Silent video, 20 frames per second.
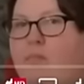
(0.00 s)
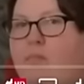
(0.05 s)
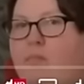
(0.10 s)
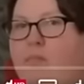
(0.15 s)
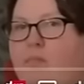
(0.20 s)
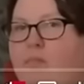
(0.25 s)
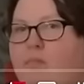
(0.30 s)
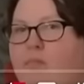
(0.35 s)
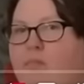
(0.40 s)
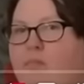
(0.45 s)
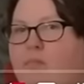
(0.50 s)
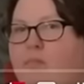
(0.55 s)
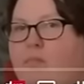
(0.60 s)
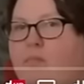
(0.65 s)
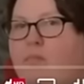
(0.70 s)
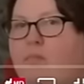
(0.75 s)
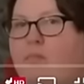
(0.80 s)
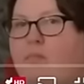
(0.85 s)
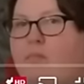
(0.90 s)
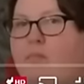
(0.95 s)

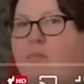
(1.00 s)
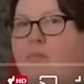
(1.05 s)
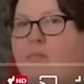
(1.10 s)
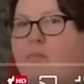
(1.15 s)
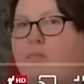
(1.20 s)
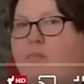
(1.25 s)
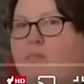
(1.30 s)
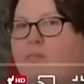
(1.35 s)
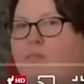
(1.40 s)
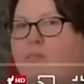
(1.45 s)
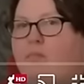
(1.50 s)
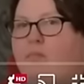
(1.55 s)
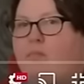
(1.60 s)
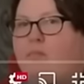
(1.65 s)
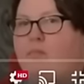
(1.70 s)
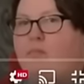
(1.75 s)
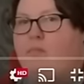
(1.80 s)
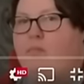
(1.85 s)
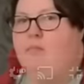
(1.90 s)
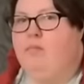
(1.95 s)

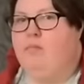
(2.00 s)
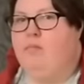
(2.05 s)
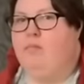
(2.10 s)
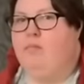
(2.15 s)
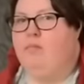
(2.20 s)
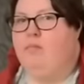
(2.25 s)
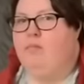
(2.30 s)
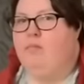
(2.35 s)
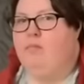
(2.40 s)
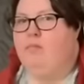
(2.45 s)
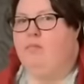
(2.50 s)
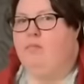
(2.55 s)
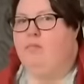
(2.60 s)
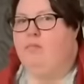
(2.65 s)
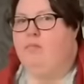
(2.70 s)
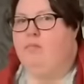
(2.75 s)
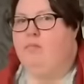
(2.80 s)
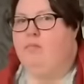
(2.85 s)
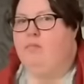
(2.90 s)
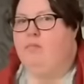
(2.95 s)

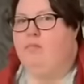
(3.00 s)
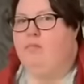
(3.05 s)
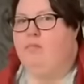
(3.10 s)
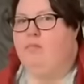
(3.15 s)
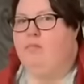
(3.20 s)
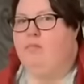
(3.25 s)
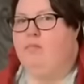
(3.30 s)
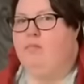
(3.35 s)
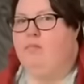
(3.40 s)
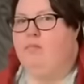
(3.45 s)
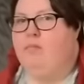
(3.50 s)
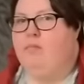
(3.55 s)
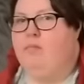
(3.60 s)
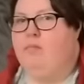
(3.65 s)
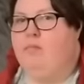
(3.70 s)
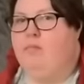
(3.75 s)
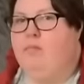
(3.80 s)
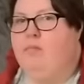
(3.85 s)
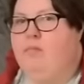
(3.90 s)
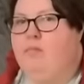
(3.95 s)

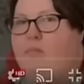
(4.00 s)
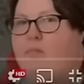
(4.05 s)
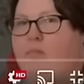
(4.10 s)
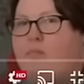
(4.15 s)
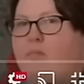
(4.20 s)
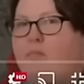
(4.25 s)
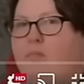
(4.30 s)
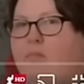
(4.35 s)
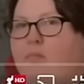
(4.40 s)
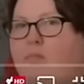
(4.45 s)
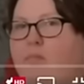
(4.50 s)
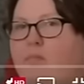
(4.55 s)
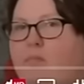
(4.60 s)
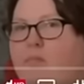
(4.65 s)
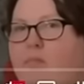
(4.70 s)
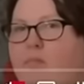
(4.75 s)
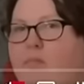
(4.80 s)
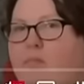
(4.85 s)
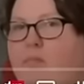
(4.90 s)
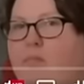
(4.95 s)

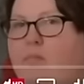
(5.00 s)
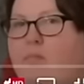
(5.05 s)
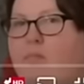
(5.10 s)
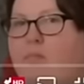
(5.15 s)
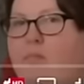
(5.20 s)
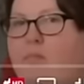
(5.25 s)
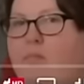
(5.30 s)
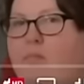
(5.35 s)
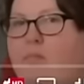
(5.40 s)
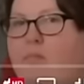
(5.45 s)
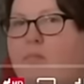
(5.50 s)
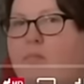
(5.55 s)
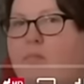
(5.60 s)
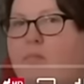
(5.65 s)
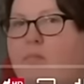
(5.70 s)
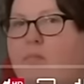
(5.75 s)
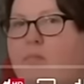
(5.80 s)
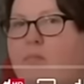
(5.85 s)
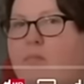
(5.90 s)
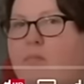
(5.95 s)

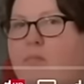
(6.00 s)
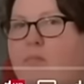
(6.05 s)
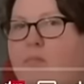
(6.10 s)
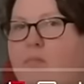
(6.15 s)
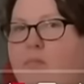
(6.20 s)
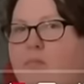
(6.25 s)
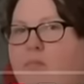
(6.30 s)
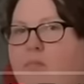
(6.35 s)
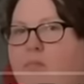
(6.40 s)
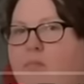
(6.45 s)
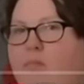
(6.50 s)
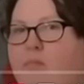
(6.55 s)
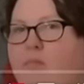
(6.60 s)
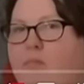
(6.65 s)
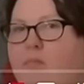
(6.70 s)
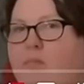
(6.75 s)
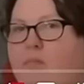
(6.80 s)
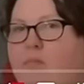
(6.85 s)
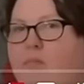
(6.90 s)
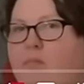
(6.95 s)

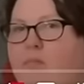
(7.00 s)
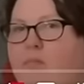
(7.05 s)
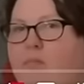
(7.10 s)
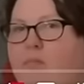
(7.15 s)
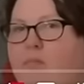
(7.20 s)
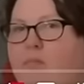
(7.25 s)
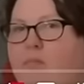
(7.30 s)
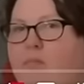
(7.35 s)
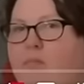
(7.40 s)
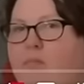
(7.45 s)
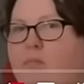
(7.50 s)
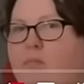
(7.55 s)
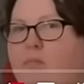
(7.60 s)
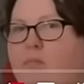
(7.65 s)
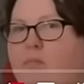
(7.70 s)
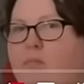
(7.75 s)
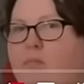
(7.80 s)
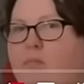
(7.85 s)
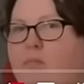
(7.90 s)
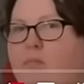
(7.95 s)
[no speech]